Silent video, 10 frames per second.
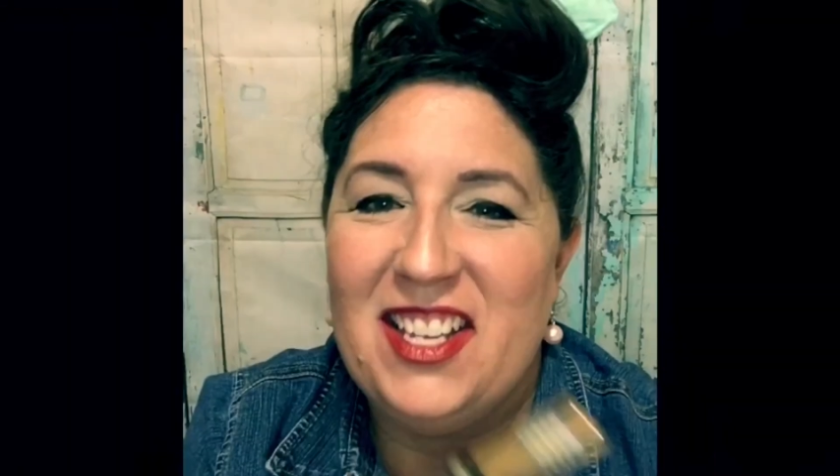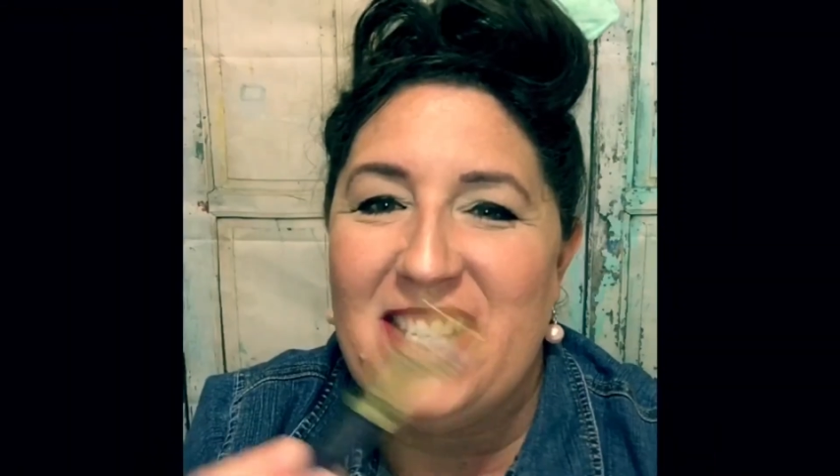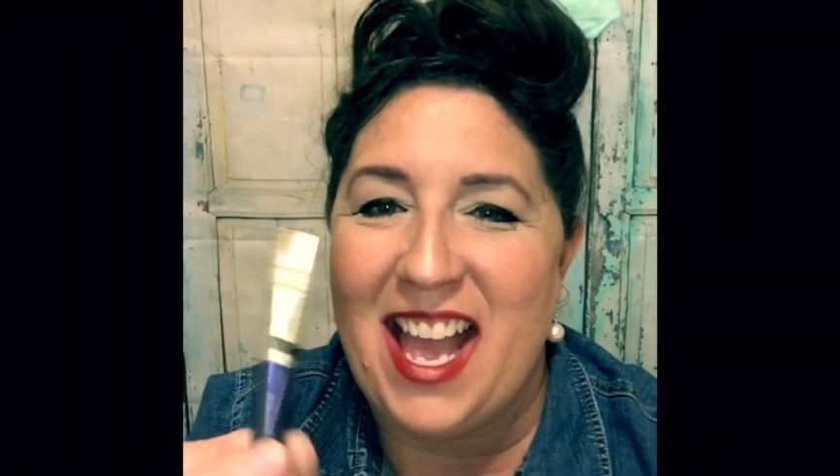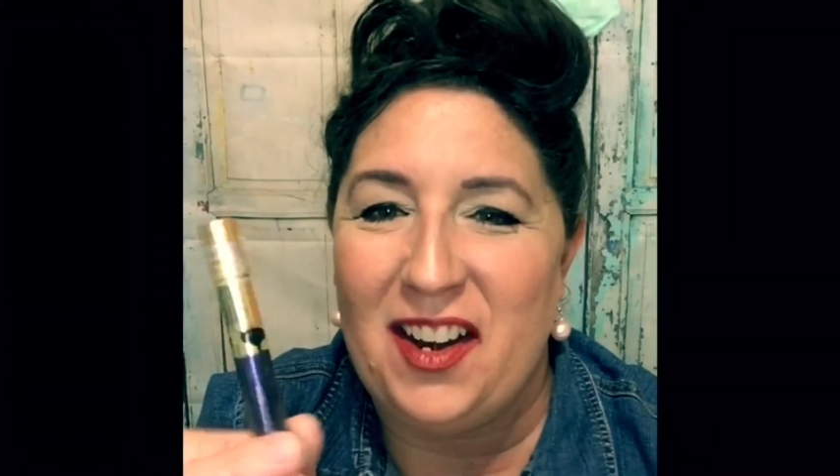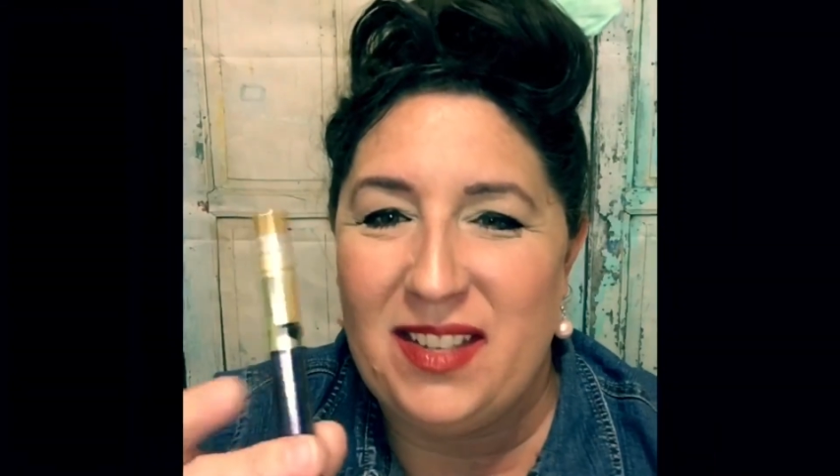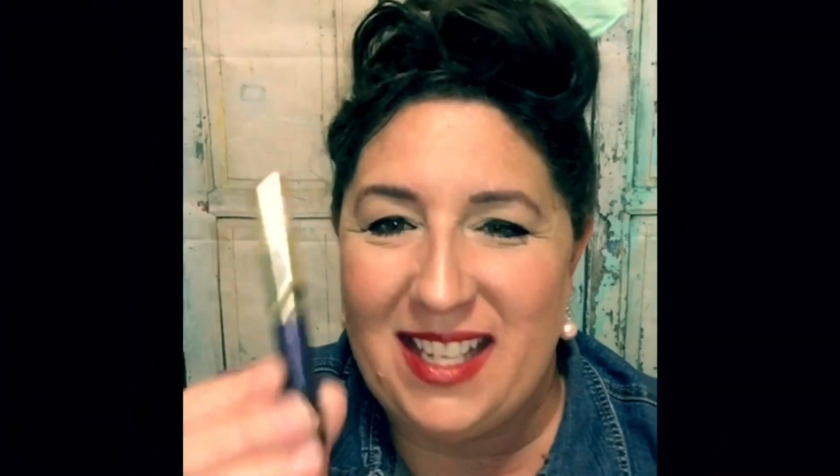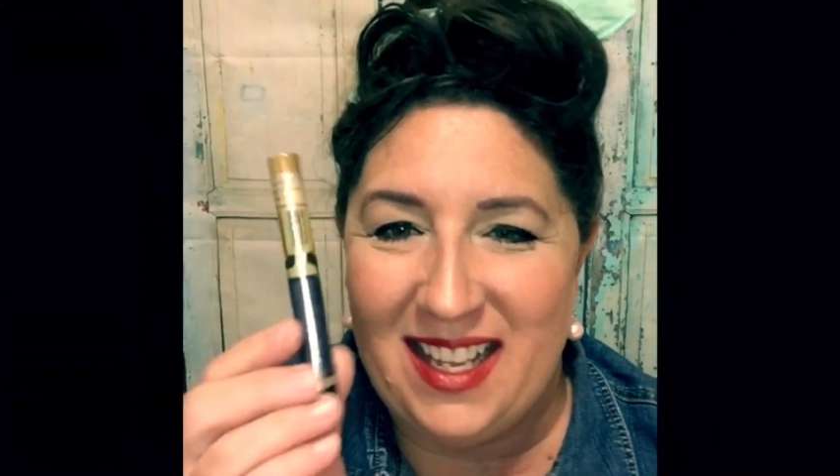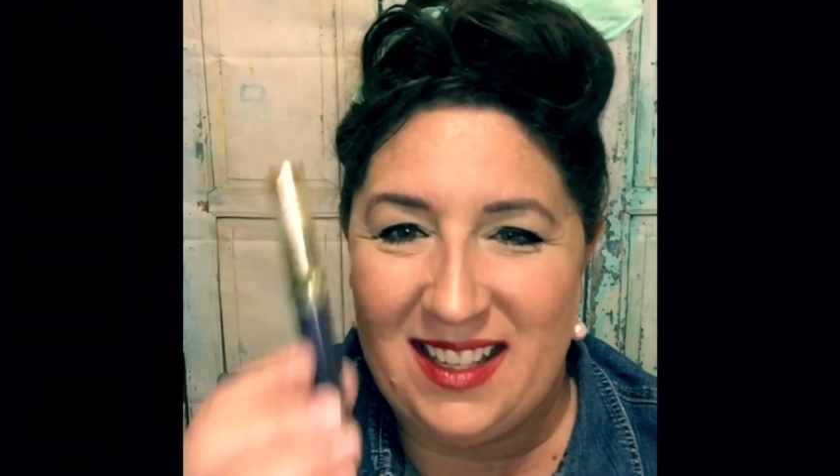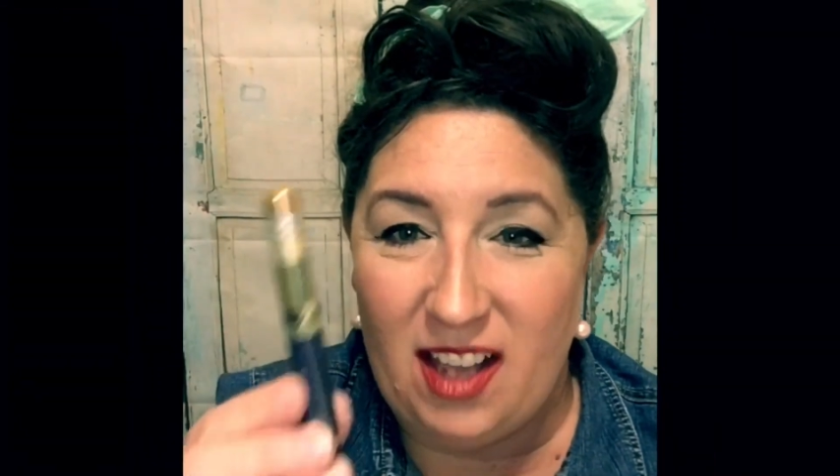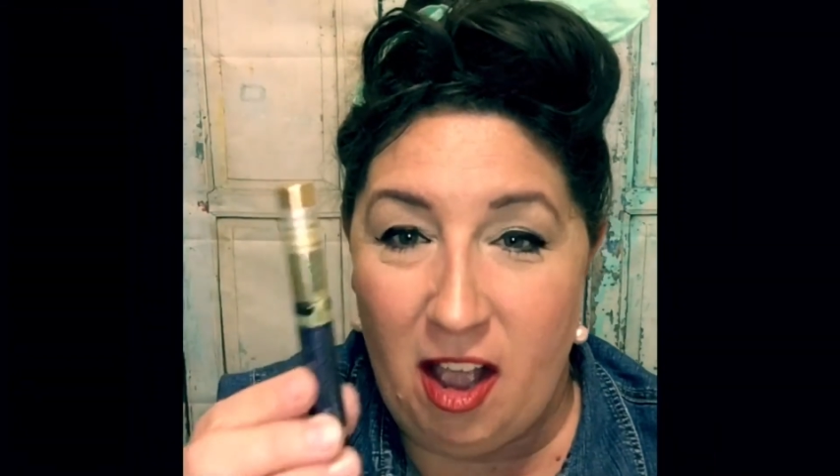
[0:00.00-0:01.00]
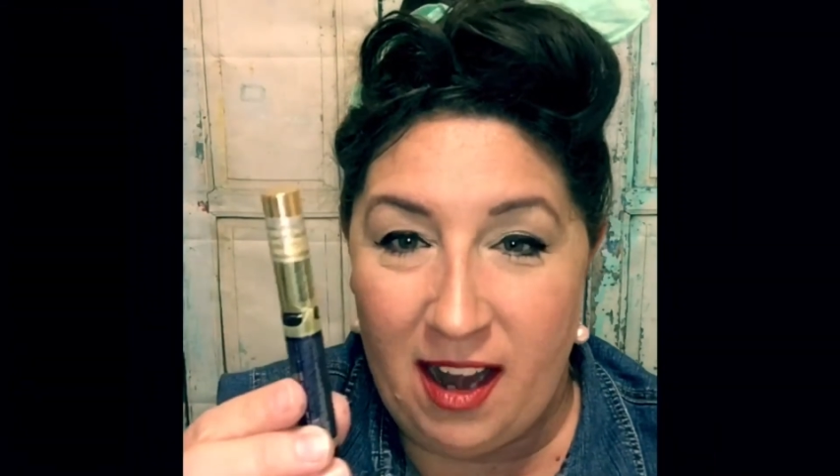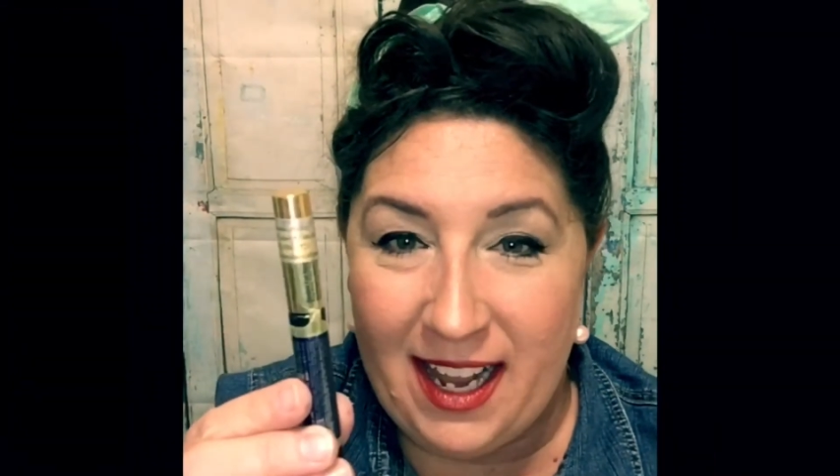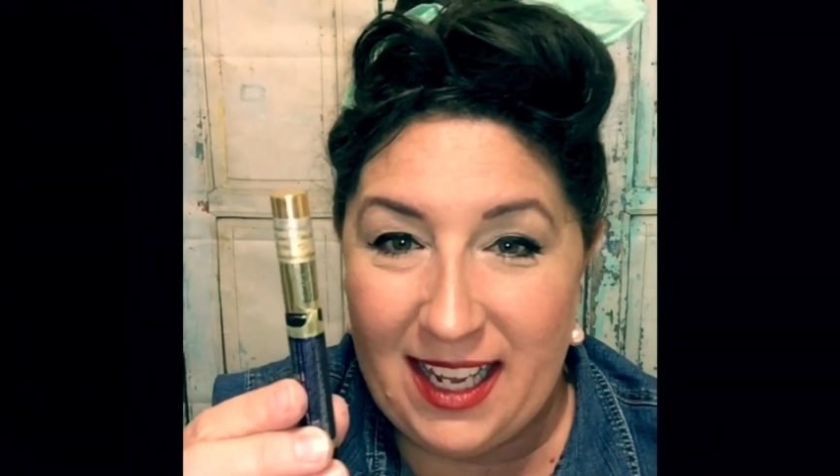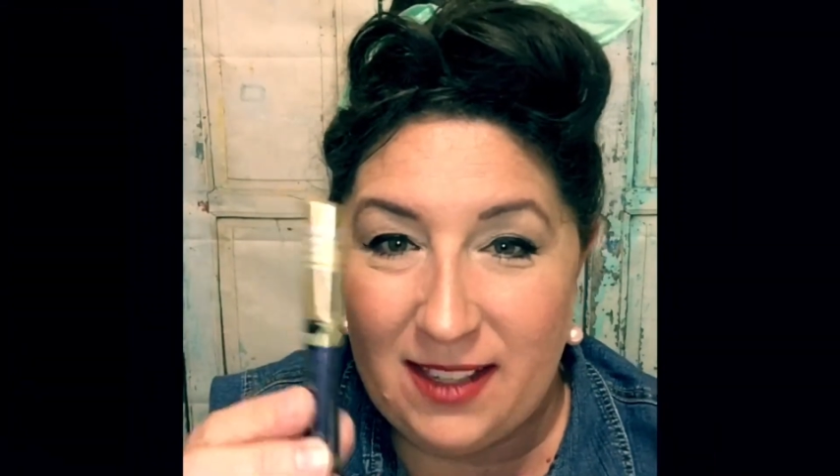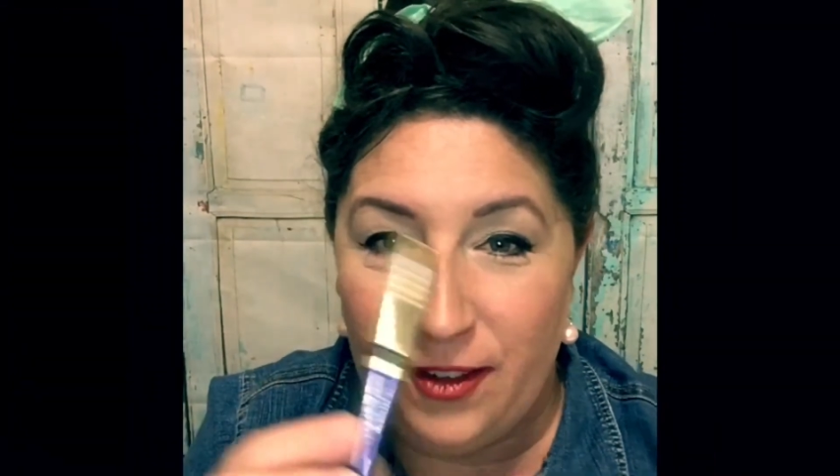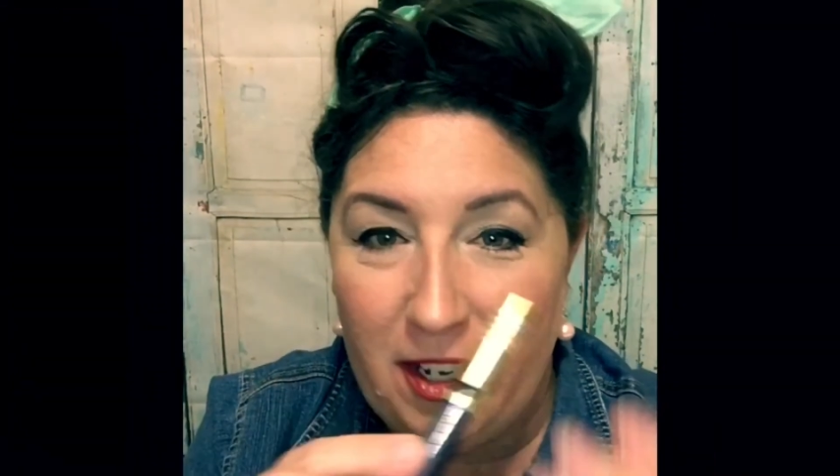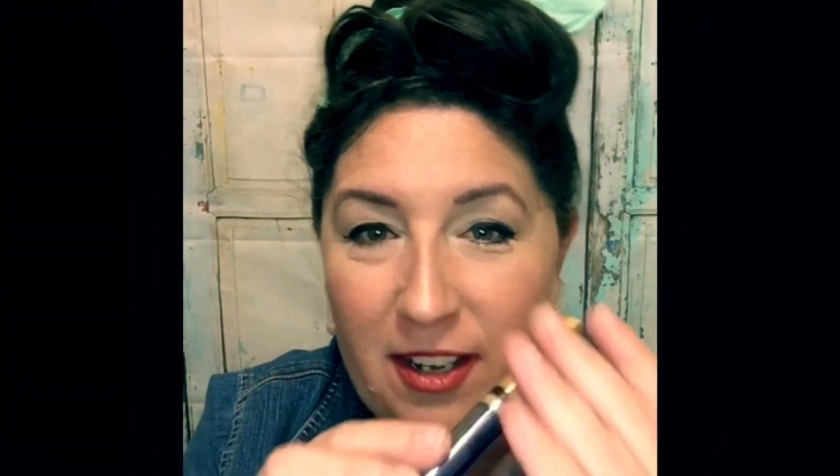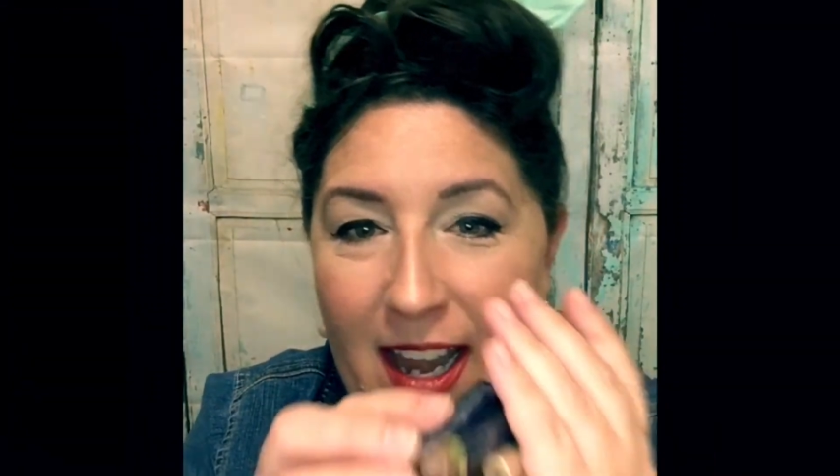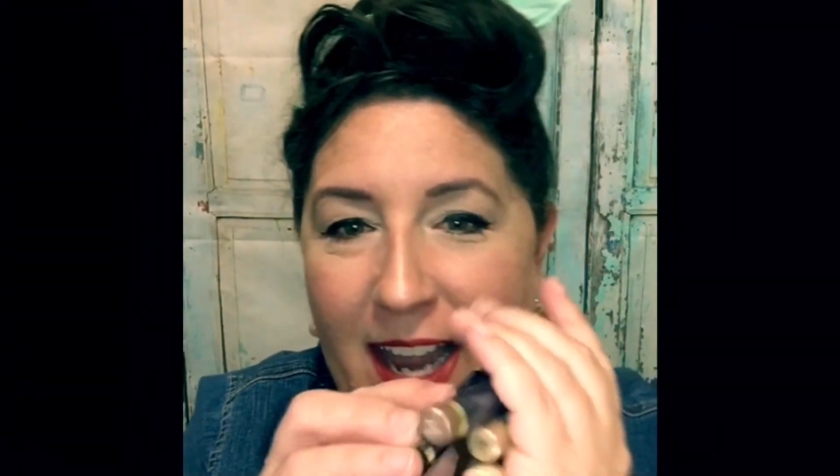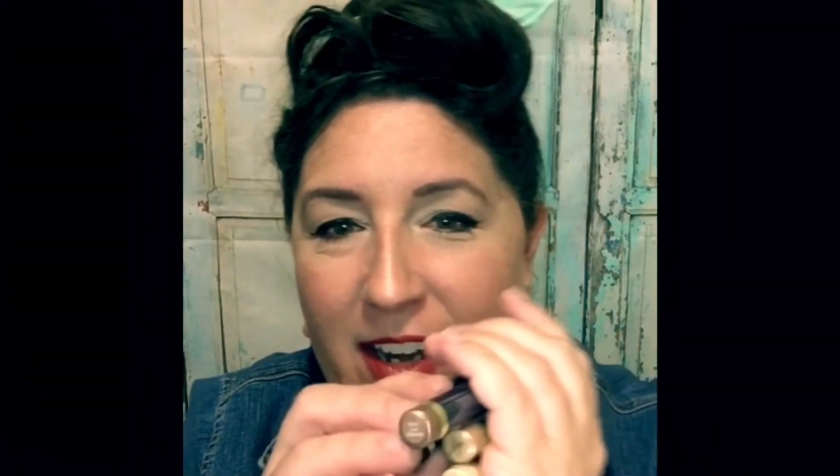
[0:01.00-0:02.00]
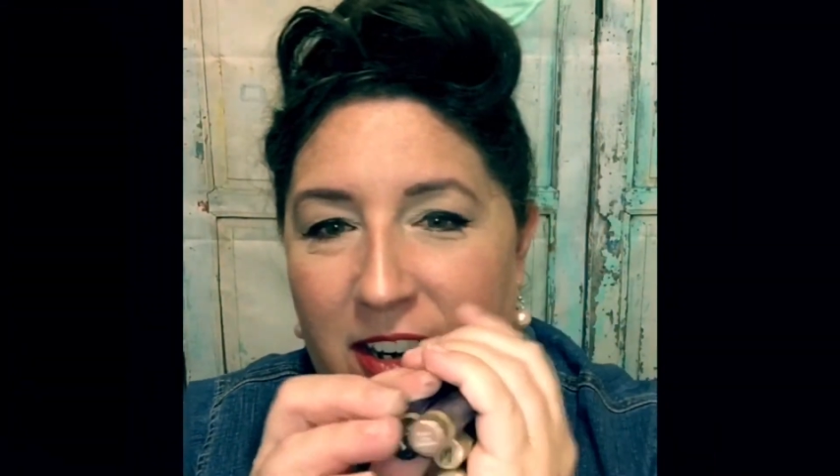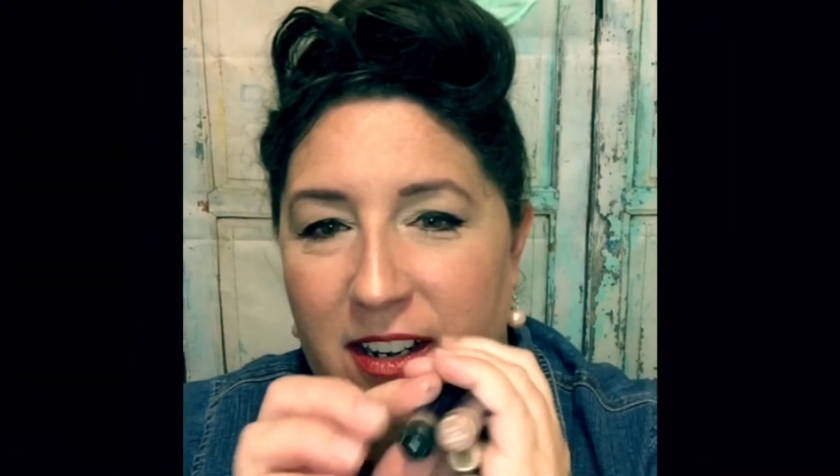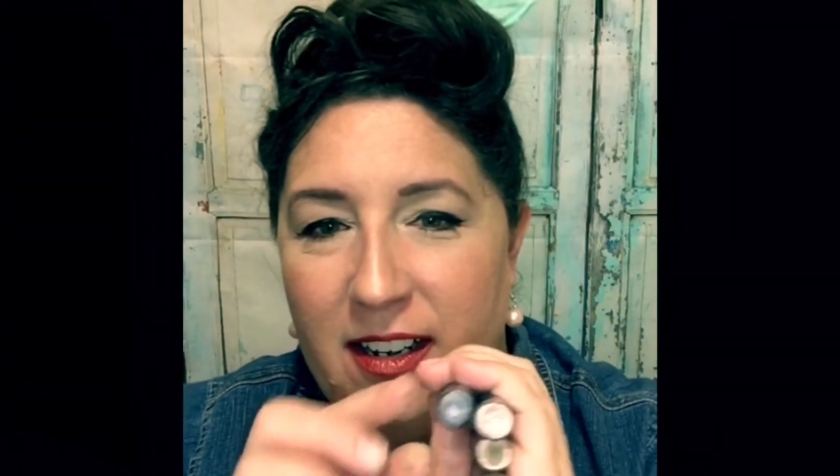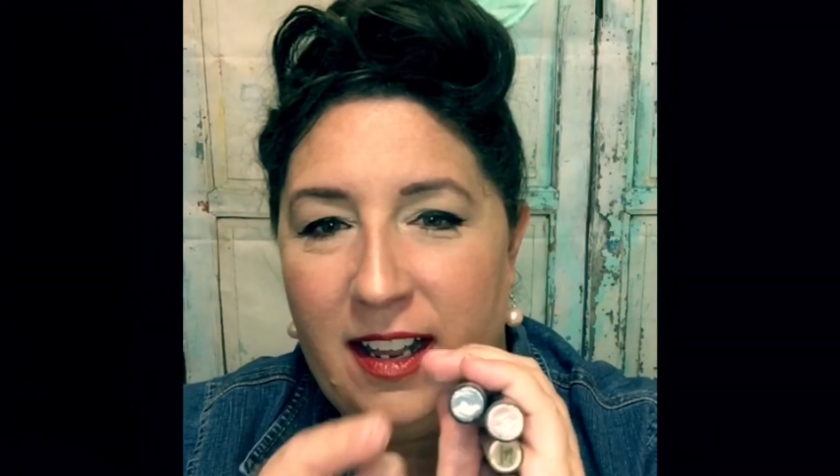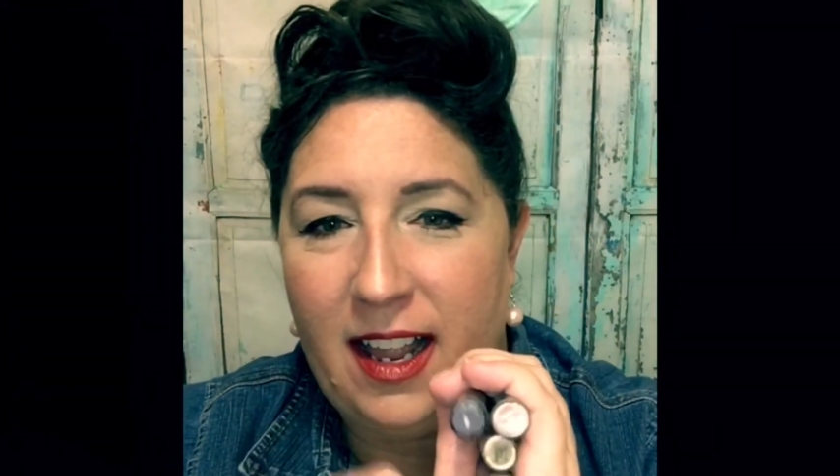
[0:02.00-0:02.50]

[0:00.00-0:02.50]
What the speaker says: ShadowSense Onyx for your liner.